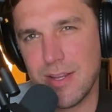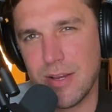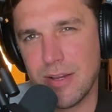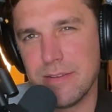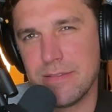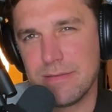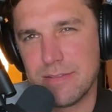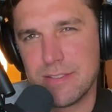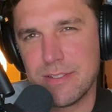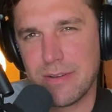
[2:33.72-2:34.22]

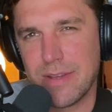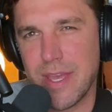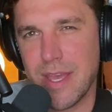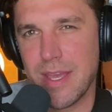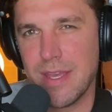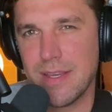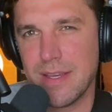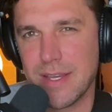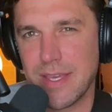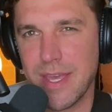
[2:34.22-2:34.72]
it's
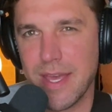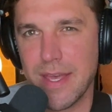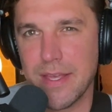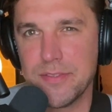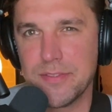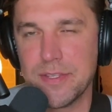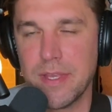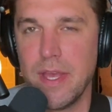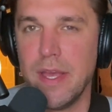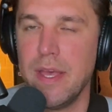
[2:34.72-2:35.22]
okay, I
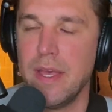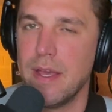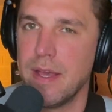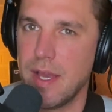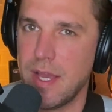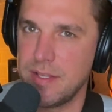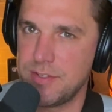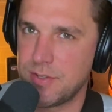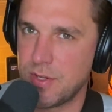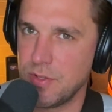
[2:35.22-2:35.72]
guess.
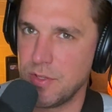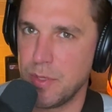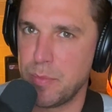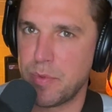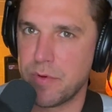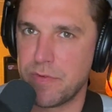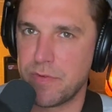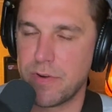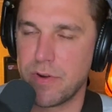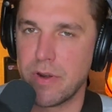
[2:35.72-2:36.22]
I certainly
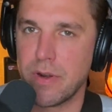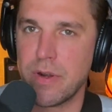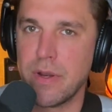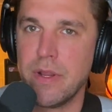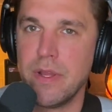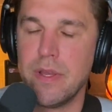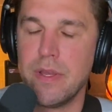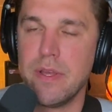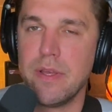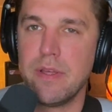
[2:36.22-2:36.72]
prefer
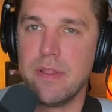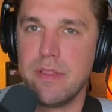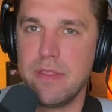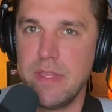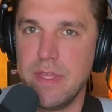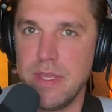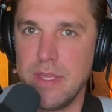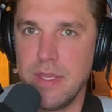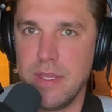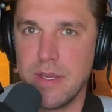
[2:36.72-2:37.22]

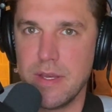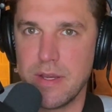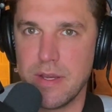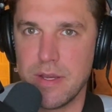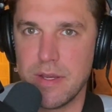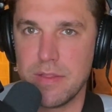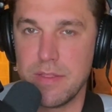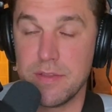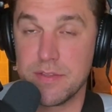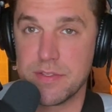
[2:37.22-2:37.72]
the
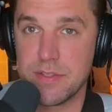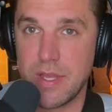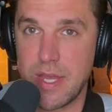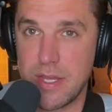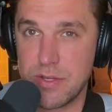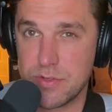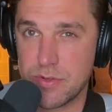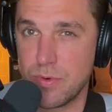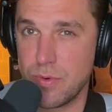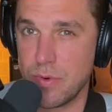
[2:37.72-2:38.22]

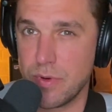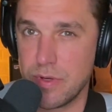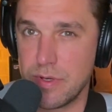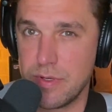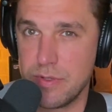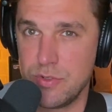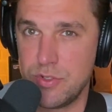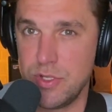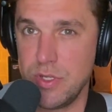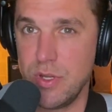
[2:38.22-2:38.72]
slash chord,
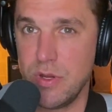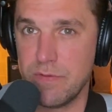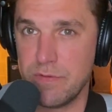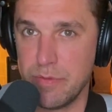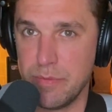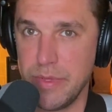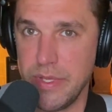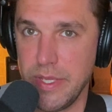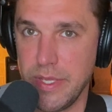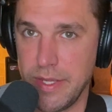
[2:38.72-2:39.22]
G over
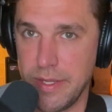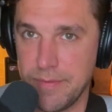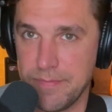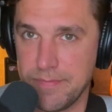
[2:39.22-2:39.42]
B.